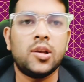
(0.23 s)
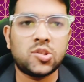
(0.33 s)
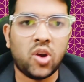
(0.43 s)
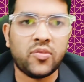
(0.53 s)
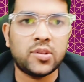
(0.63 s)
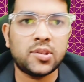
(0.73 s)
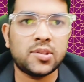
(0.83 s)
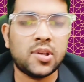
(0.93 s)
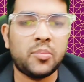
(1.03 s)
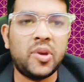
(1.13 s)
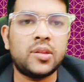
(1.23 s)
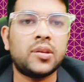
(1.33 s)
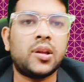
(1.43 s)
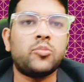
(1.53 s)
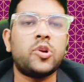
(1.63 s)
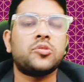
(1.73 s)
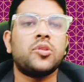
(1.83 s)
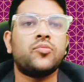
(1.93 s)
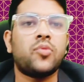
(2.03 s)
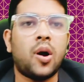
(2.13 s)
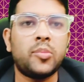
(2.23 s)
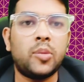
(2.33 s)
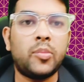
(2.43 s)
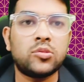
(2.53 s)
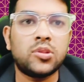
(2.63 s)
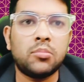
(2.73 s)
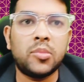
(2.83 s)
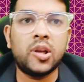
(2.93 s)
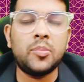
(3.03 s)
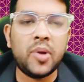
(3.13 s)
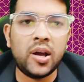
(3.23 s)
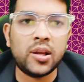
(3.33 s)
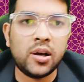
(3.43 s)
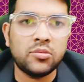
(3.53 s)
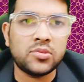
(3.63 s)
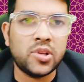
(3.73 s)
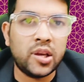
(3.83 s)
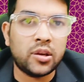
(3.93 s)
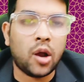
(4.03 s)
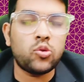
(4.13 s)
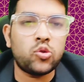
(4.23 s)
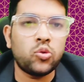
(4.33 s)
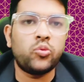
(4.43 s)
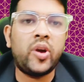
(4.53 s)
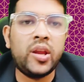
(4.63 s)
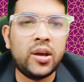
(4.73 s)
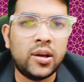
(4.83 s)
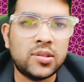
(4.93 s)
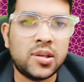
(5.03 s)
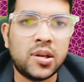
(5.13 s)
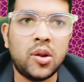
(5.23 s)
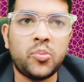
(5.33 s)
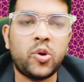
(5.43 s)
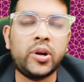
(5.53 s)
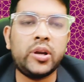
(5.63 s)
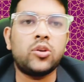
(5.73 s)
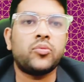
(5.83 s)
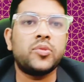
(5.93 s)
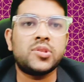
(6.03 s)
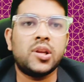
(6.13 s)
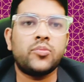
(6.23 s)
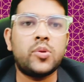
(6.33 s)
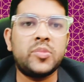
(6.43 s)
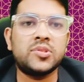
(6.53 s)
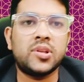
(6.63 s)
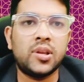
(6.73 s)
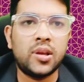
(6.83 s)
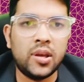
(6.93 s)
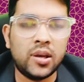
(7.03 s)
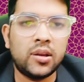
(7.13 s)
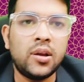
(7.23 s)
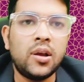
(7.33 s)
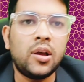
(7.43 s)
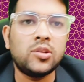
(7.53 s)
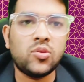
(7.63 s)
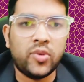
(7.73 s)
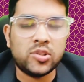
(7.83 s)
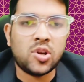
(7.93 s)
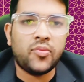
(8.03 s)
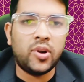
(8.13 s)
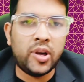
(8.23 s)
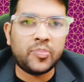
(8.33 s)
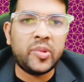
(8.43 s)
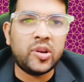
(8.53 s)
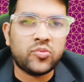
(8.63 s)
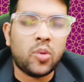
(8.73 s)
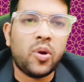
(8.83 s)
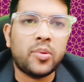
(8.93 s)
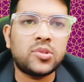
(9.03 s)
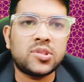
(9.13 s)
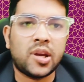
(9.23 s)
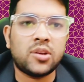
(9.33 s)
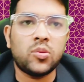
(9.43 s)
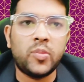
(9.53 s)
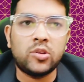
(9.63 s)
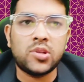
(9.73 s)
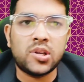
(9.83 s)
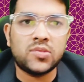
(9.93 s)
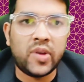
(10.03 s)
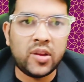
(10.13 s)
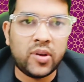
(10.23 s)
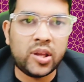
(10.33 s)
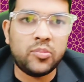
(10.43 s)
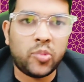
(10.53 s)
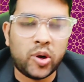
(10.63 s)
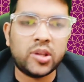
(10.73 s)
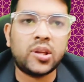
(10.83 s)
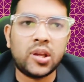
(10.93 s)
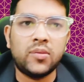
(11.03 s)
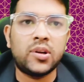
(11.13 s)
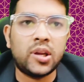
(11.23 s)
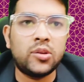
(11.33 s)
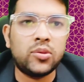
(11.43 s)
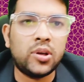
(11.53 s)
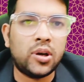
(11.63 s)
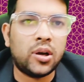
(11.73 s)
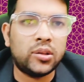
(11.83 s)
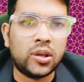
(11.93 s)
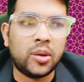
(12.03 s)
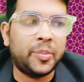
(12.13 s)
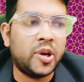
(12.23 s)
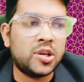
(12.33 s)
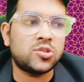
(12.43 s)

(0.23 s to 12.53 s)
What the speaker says: So my friend, this is Amit here. I'm going to inform you about the Manipal Counseling round 2. Very urgent and important official information here. So first of all, let me inform you about the schedule because that is very, very important. Then I will tell you the other updates.